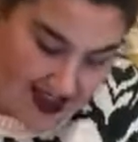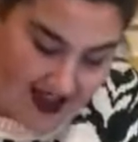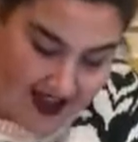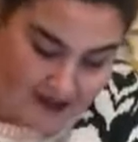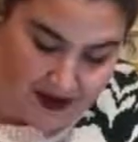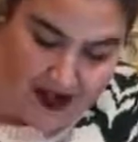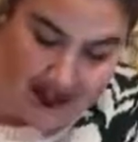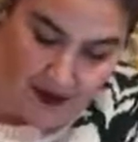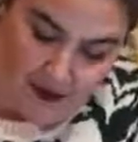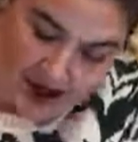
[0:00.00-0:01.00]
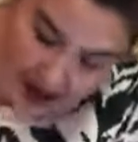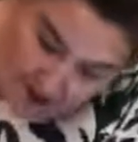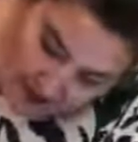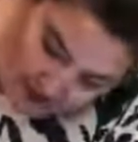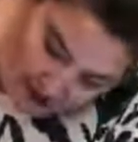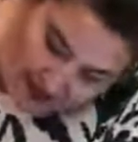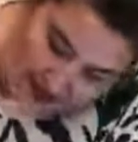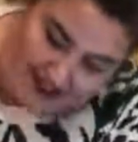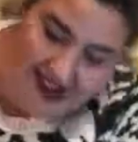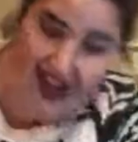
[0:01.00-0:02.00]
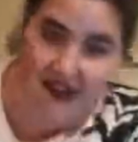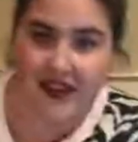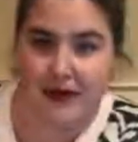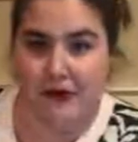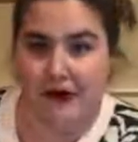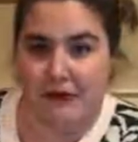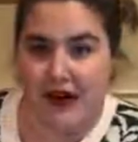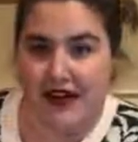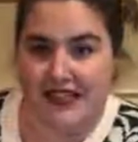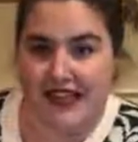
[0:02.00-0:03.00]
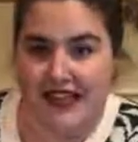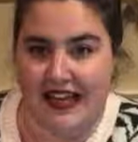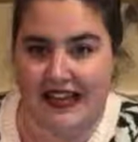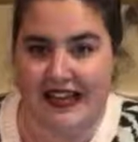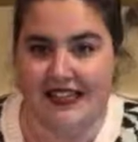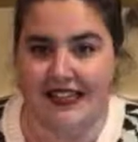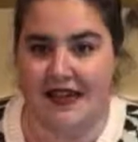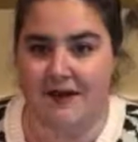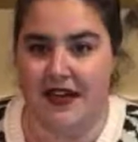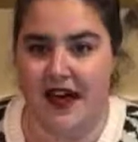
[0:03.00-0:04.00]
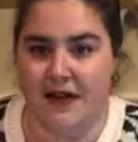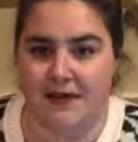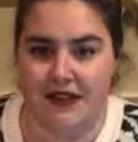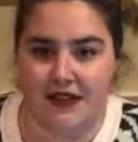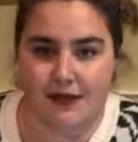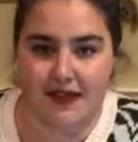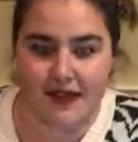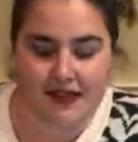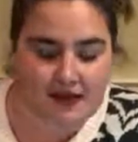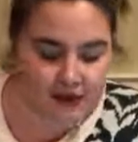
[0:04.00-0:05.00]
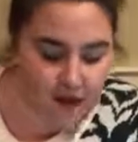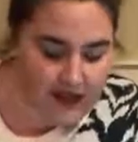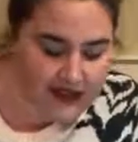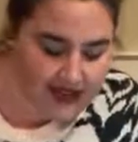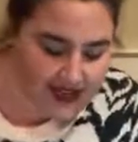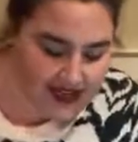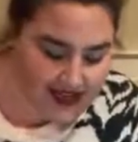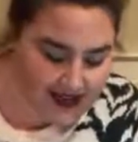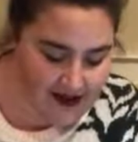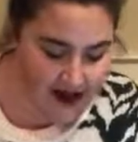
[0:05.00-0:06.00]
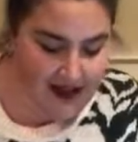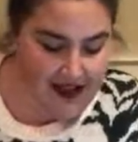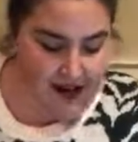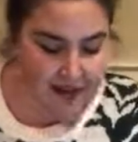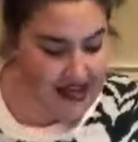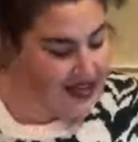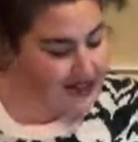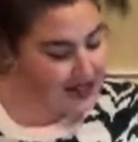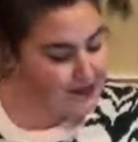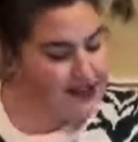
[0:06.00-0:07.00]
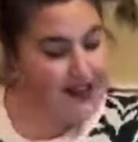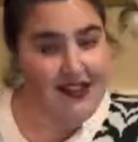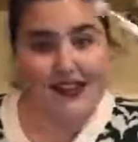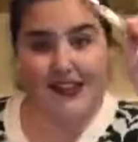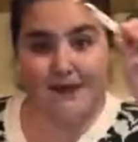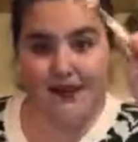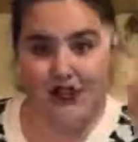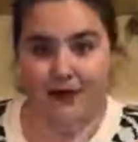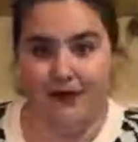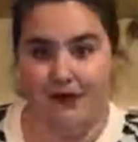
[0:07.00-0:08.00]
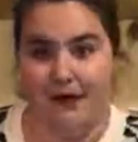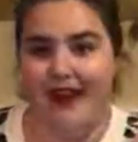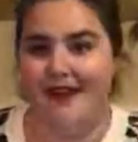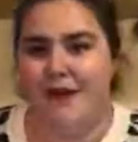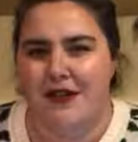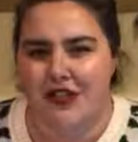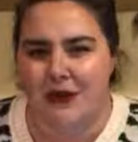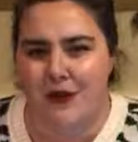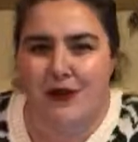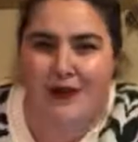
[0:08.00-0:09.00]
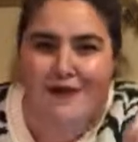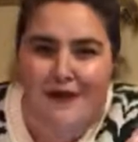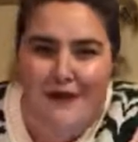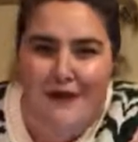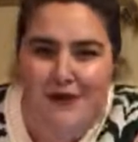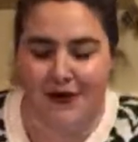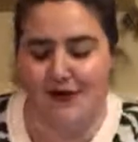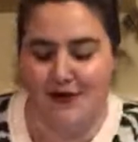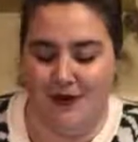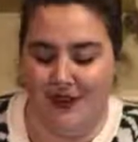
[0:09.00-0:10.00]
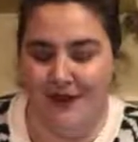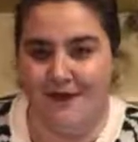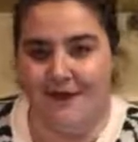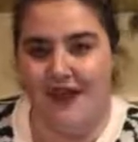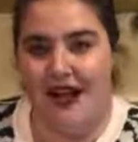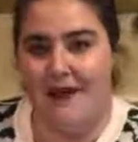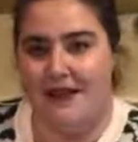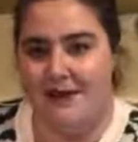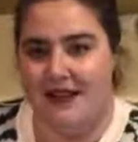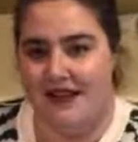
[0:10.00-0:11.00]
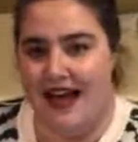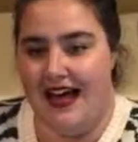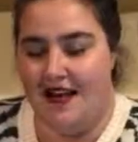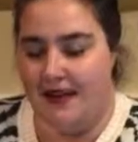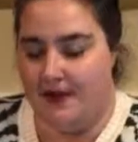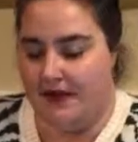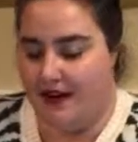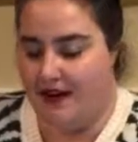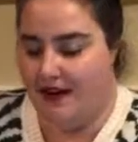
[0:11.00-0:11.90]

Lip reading: But yeah, what I've been doing is kind of like putting products in like this up top. Let's spin this so everyone can see it. But yeah, last but not least, my rose quartz roller. I'm gonna put that up here.